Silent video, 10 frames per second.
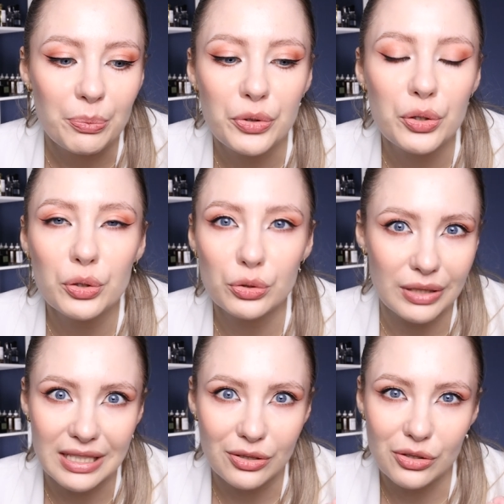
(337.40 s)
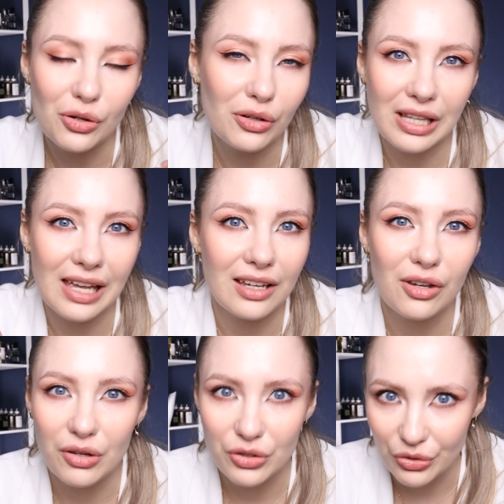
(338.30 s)
putrid, you're not like
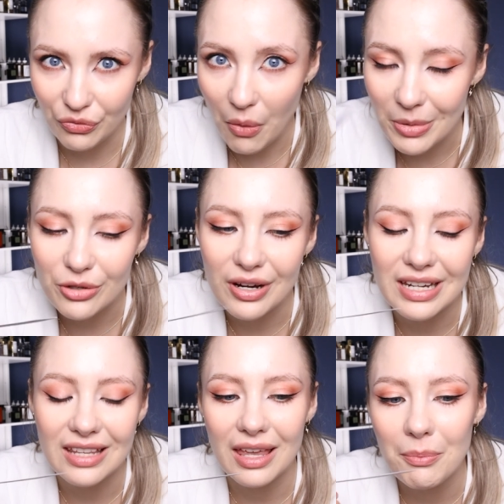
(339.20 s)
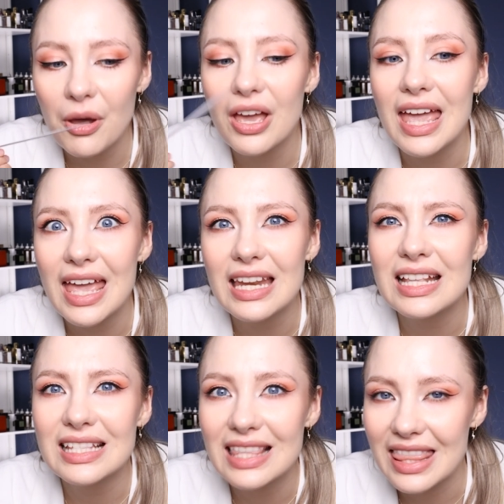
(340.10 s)
going to vomit or anything, but it
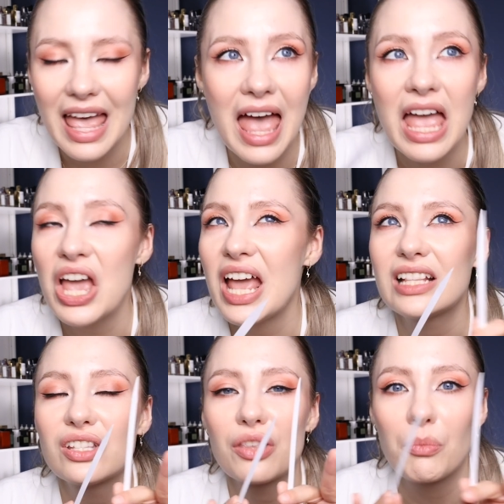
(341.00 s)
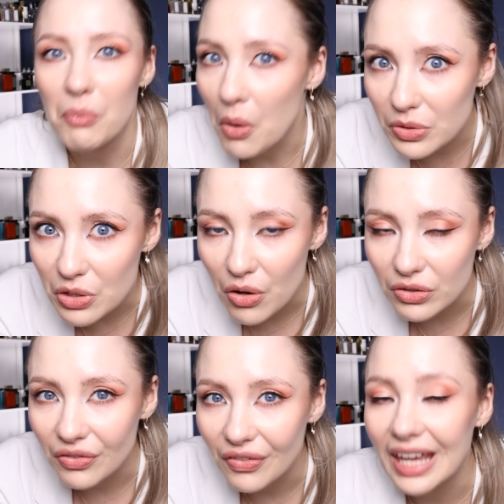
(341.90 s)
is there. It's the most
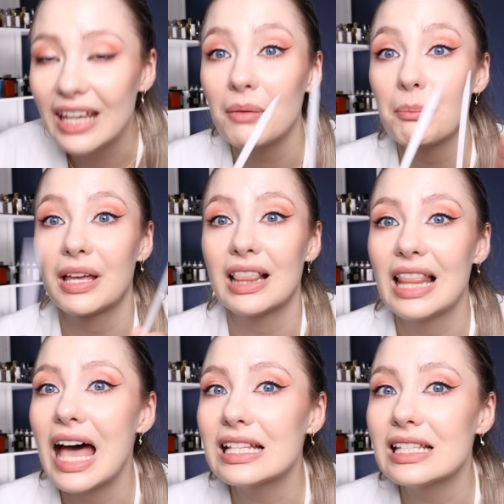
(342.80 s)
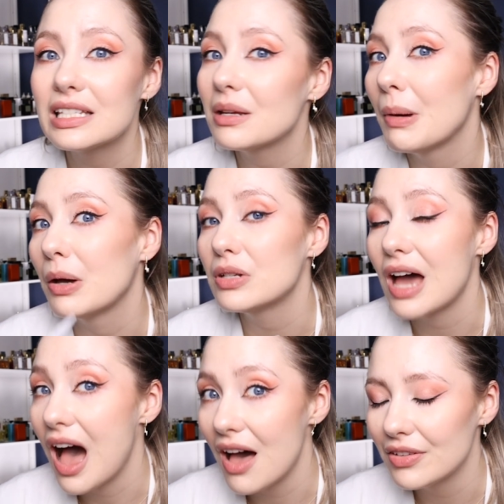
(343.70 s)
odd thing, but lasts about
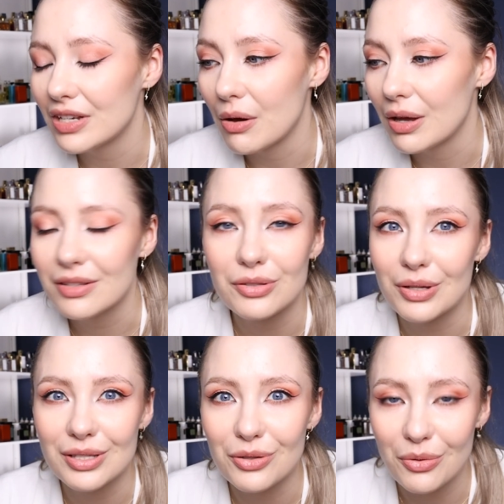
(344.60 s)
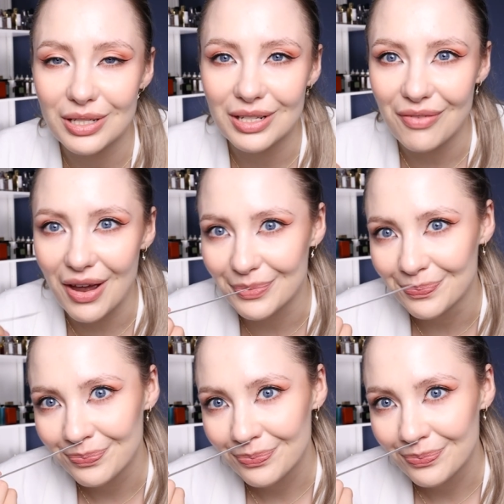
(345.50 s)
half an hour, so it's totally fine.